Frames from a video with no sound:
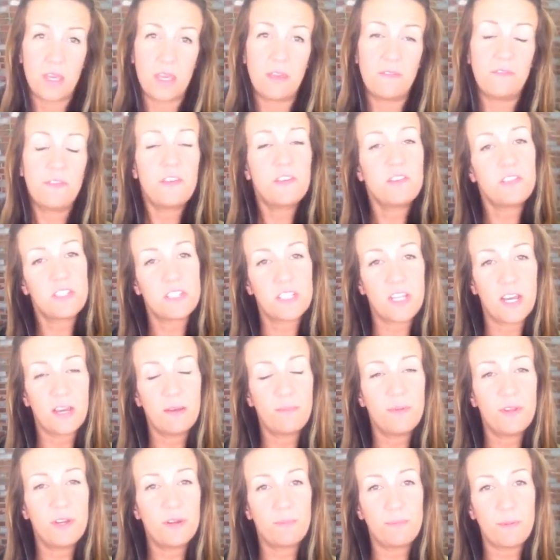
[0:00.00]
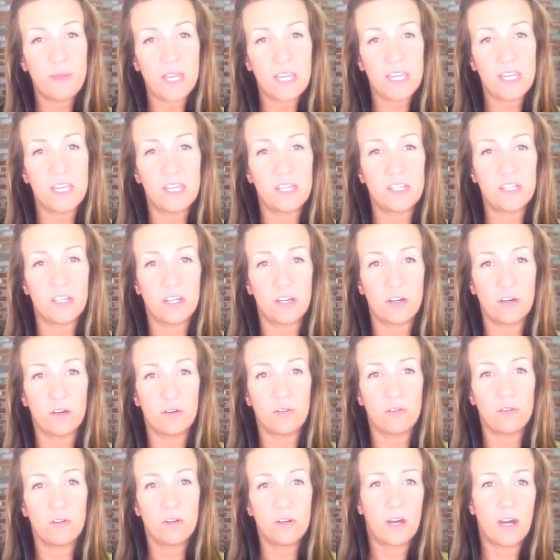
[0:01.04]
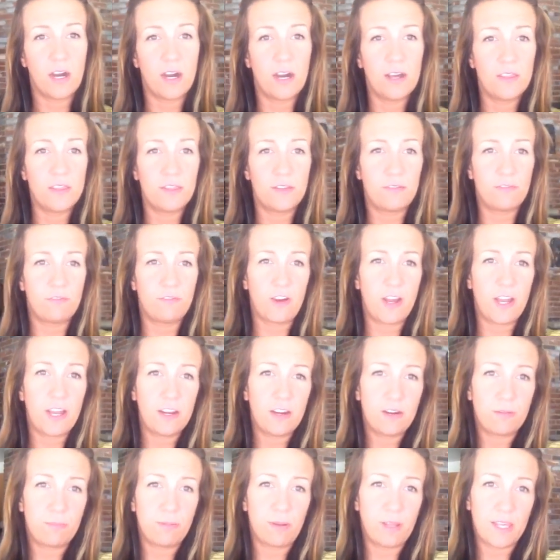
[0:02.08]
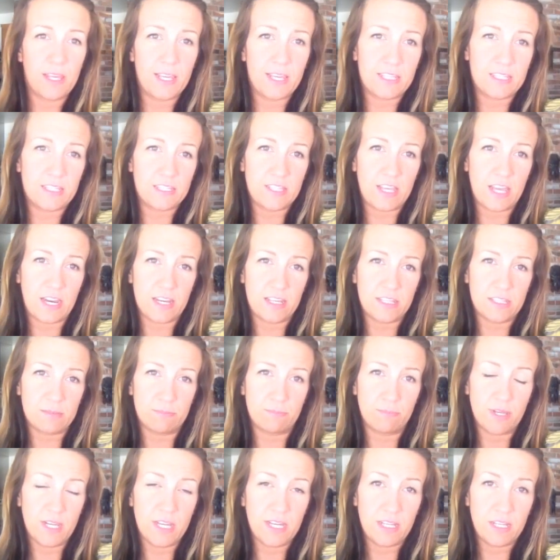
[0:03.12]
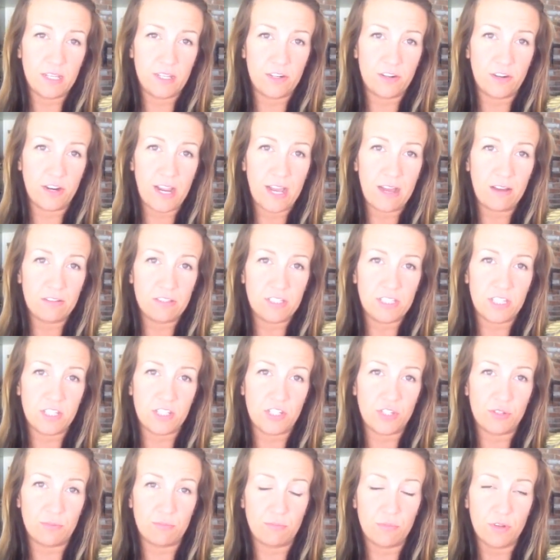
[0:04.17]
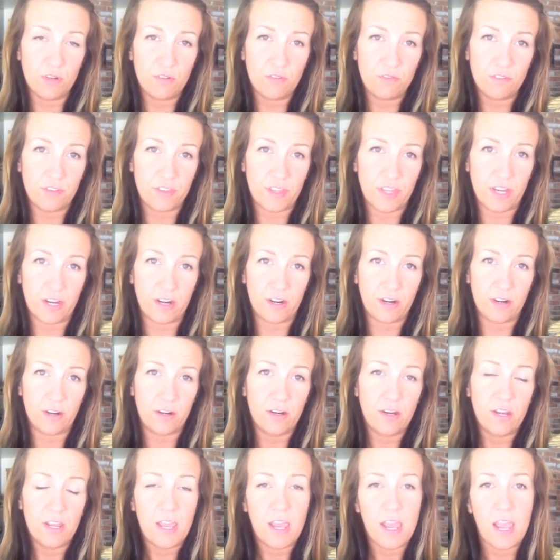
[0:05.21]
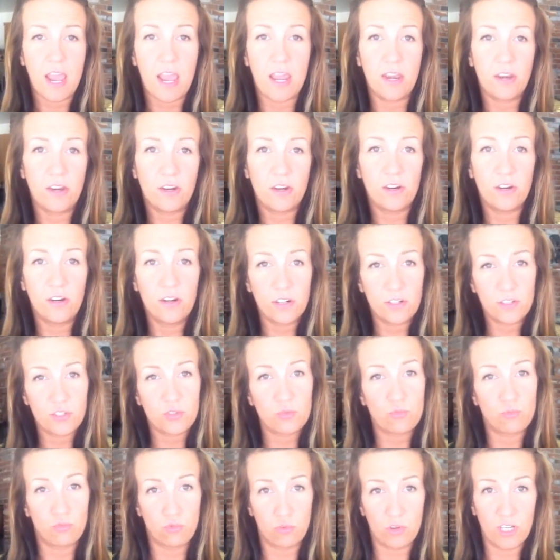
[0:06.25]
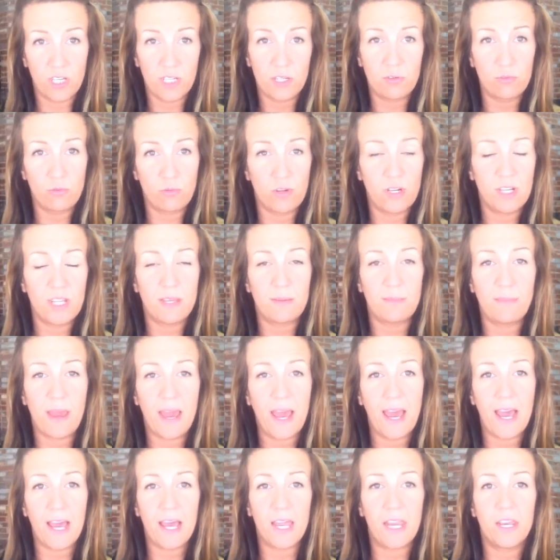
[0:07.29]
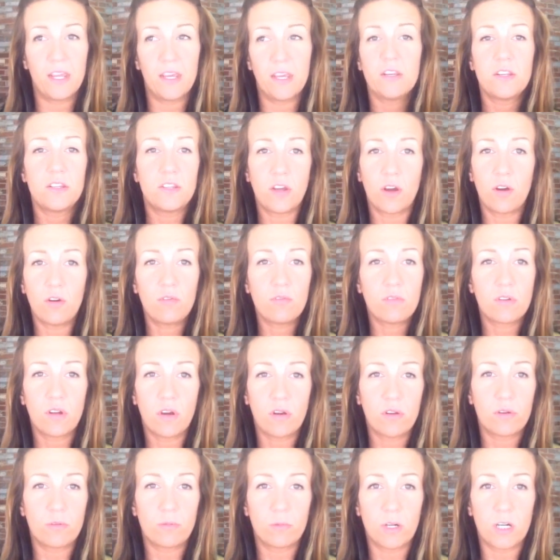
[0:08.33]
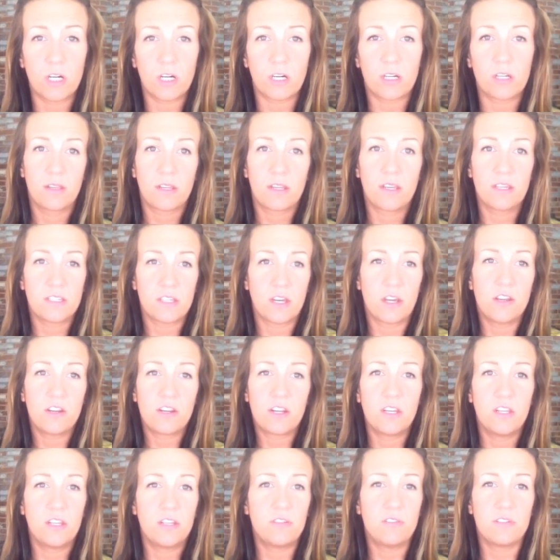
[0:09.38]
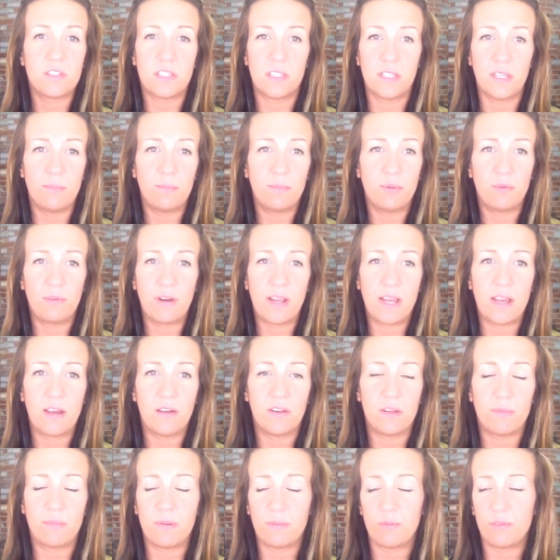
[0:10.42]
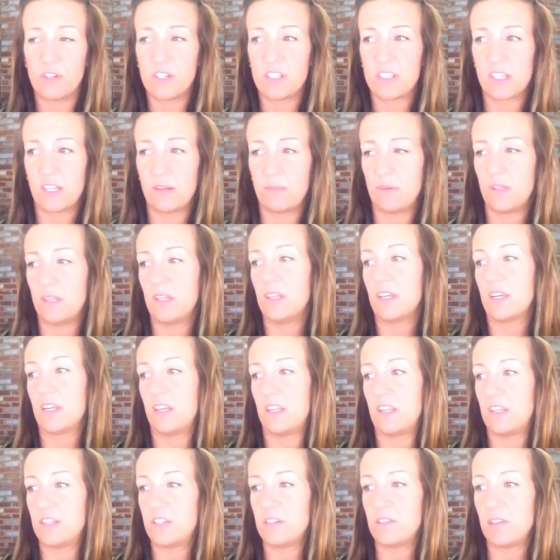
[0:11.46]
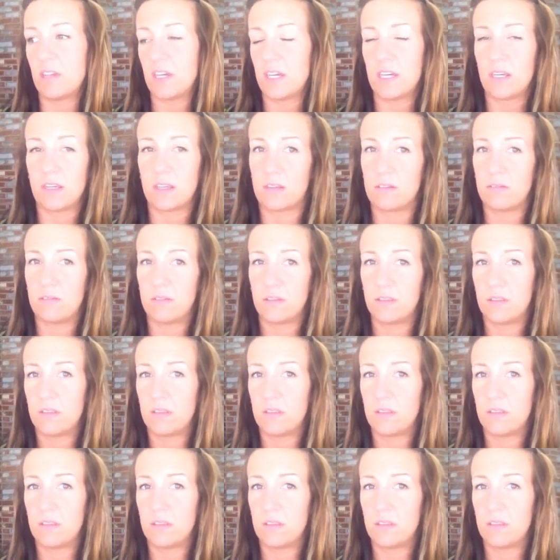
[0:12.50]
If you stub your pinky toe on the fireplace that has been in your house since you moved there and it hurts really, really bad, don't go to work. Because all you're going to do is limp around and people are just going to be looking at you like,